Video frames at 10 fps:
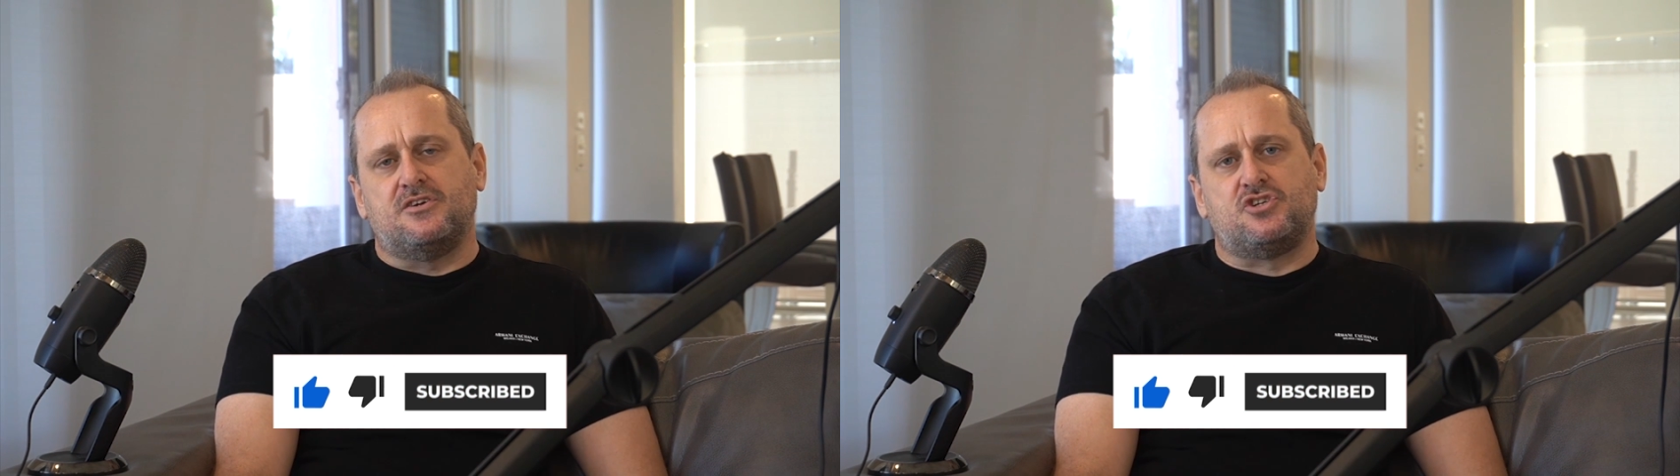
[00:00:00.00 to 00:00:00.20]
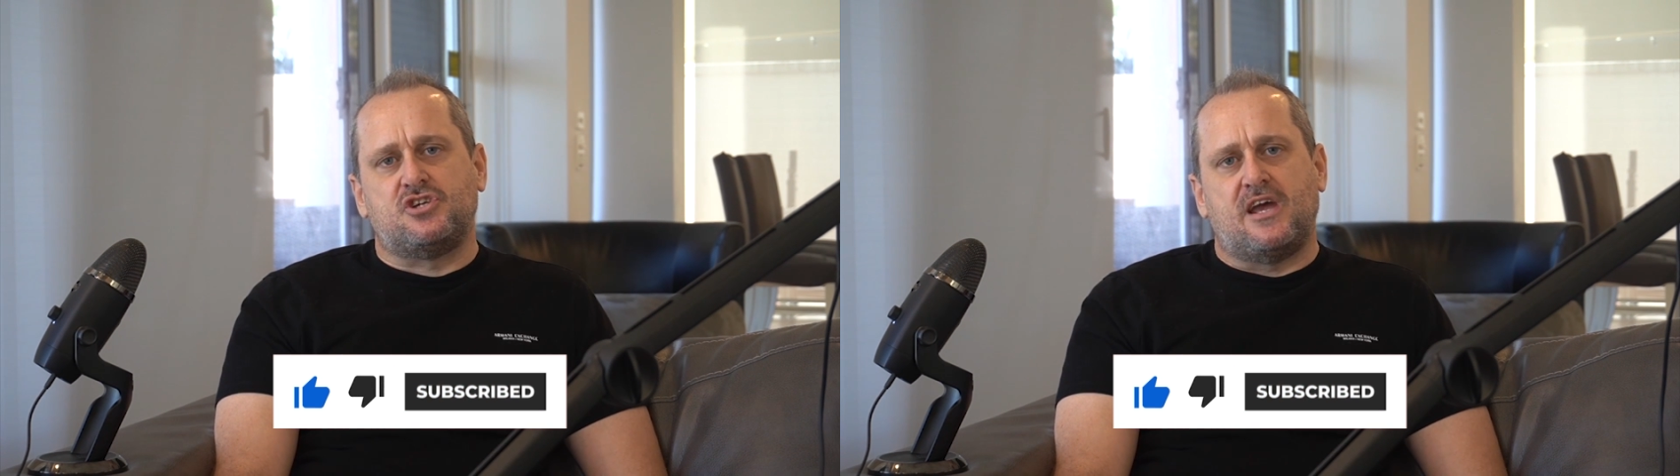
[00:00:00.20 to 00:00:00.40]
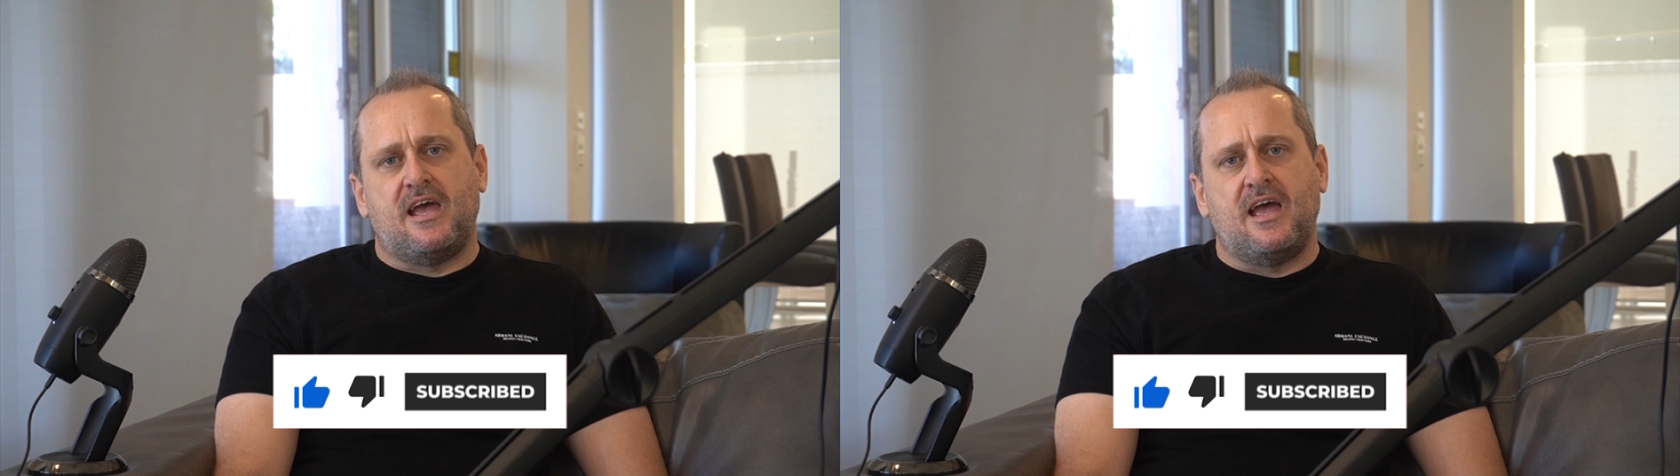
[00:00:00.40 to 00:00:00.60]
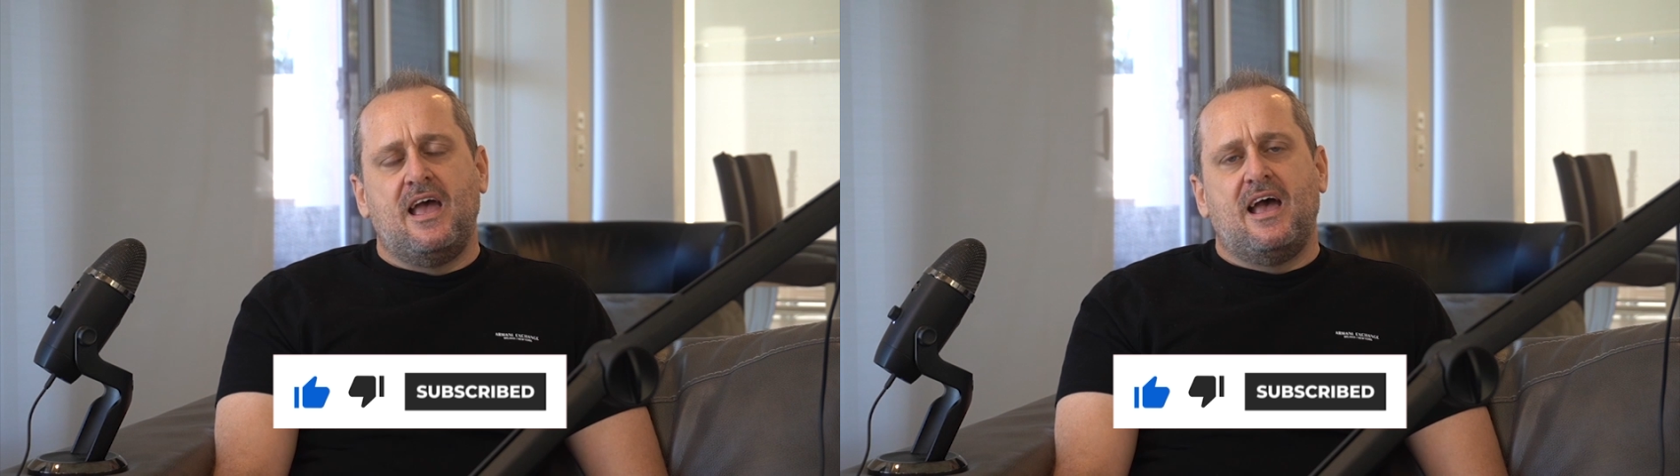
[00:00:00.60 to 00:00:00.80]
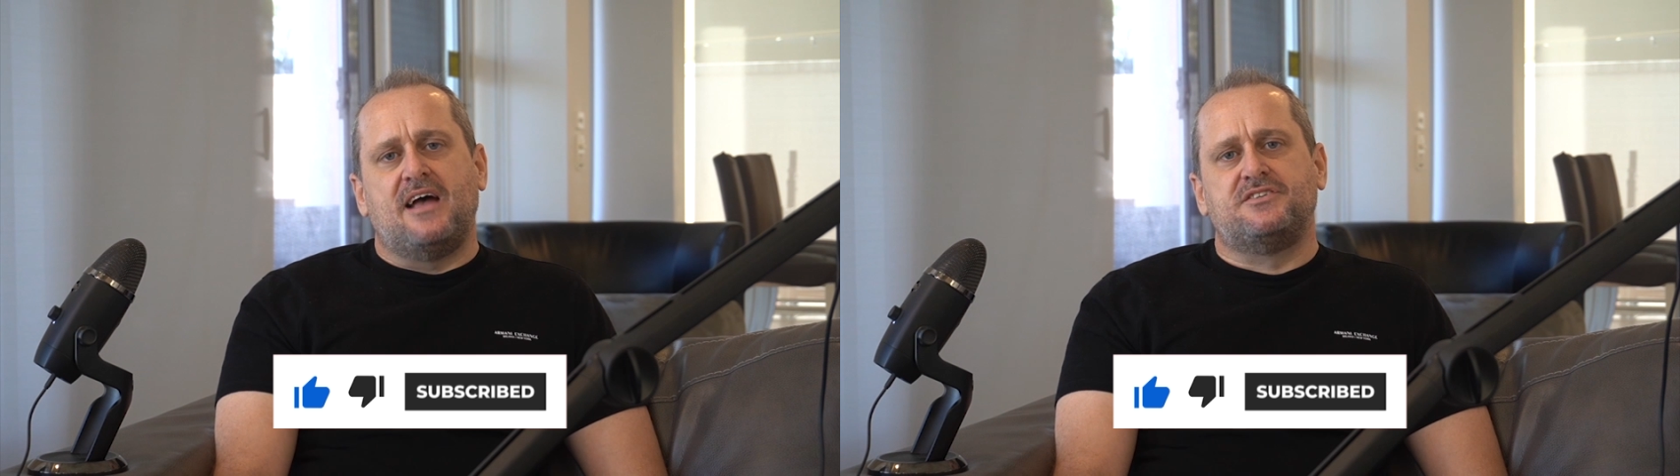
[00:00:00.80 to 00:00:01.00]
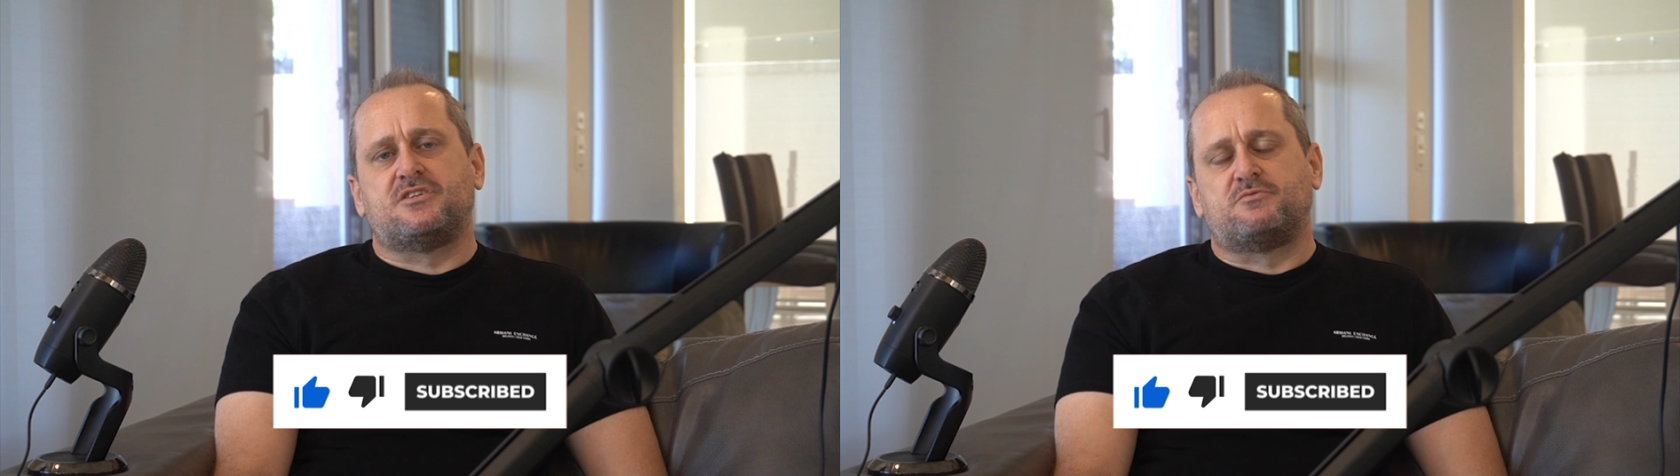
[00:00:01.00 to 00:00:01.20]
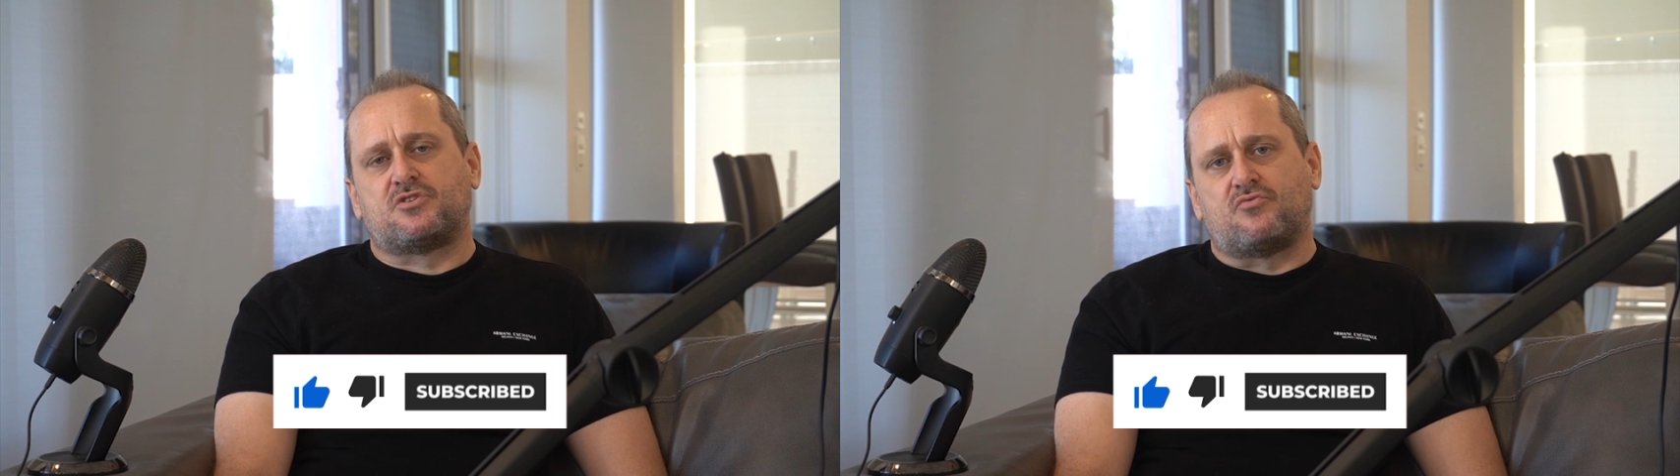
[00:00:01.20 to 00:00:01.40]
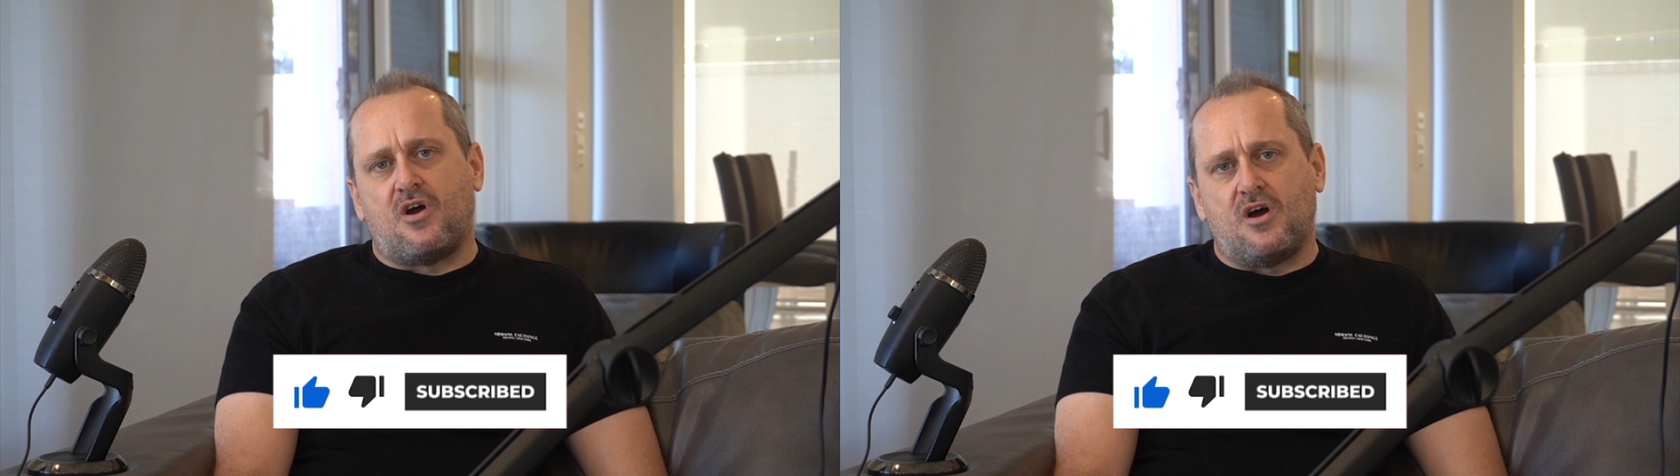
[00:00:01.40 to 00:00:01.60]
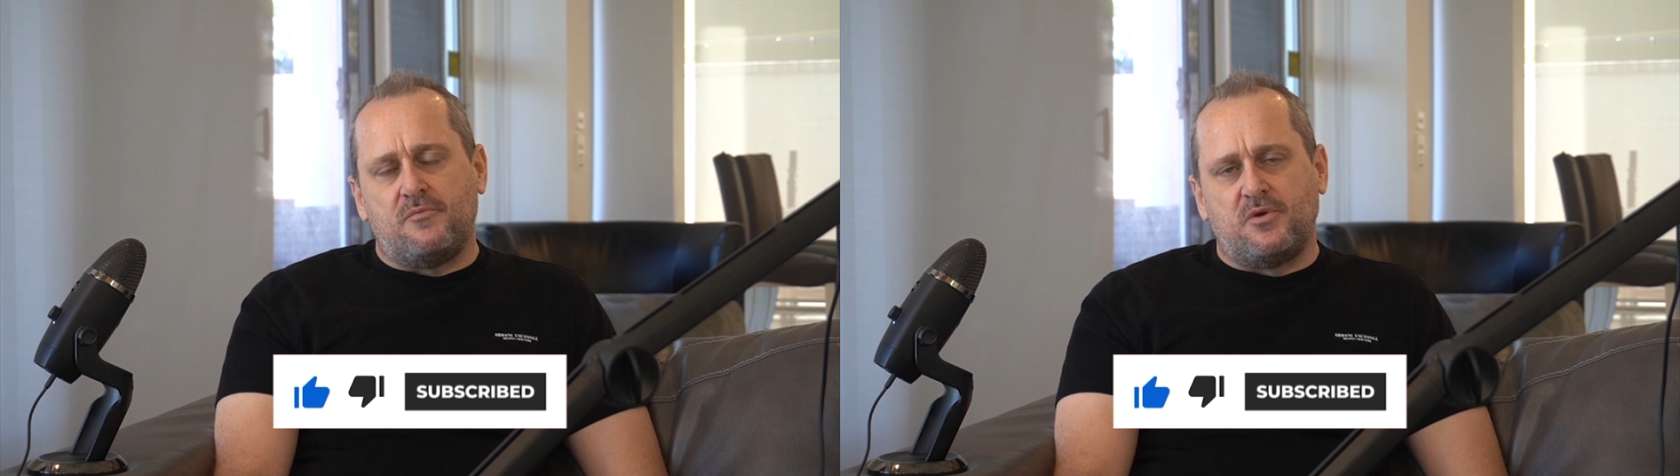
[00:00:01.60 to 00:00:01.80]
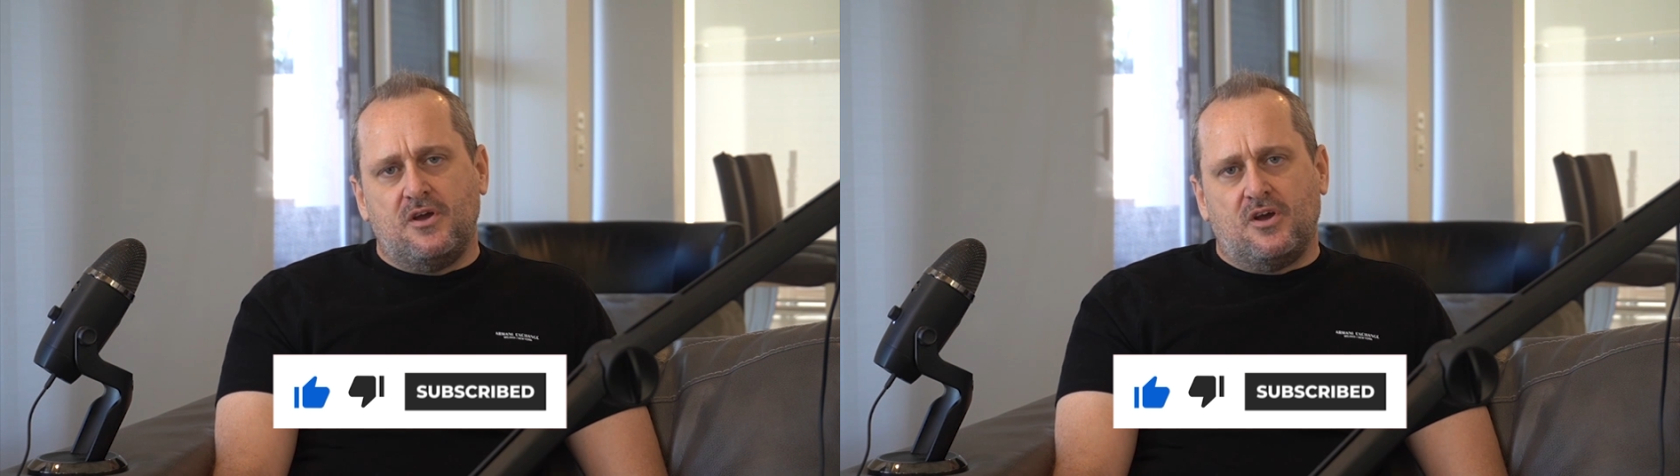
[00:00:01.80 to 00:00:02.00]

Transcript: a share, and subscribe.